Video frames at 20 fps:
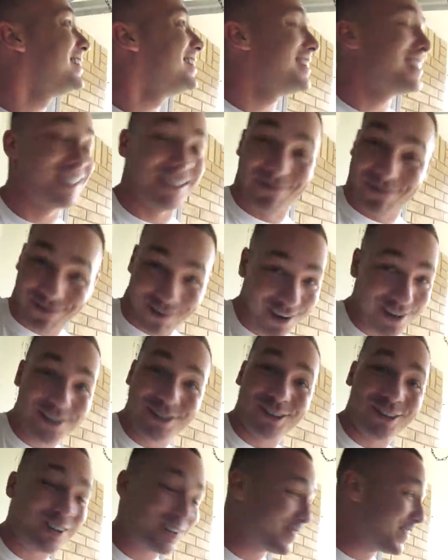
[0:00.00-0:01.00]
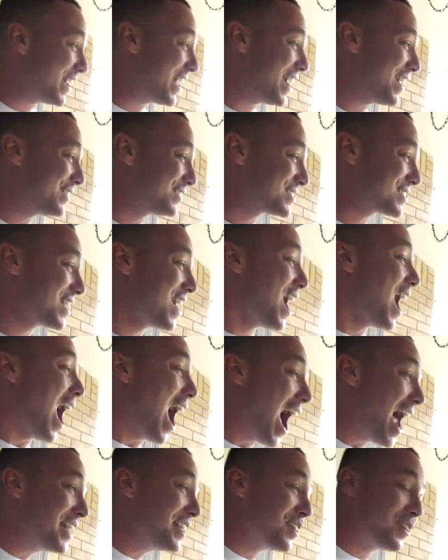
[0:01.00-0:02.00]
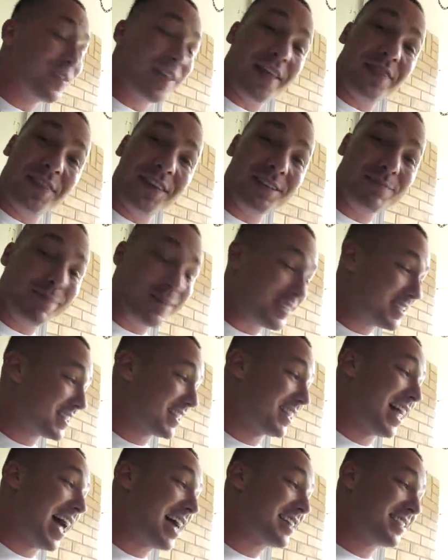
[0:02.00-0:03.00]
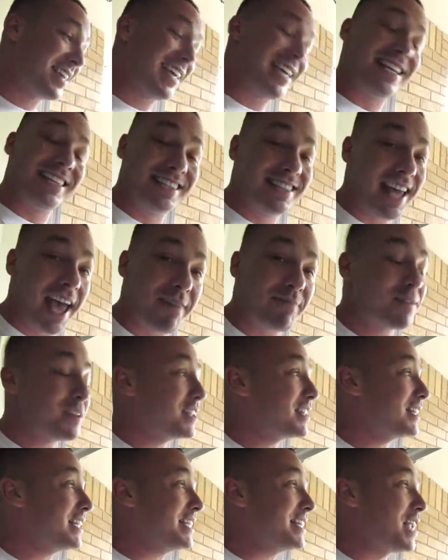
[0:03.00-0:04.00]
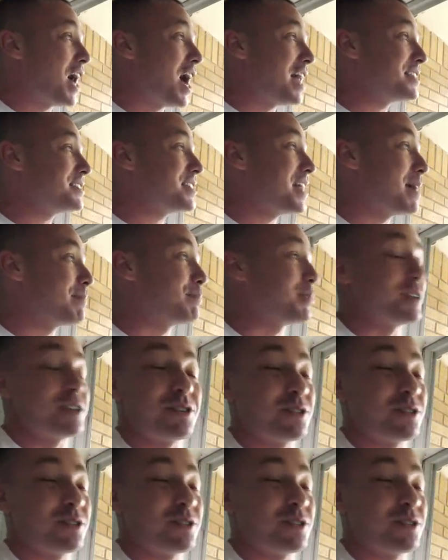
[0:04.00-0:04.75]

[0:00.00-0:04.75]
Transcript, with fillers: It's the front door to my house. I know that this piece of glass is definitely not tempered.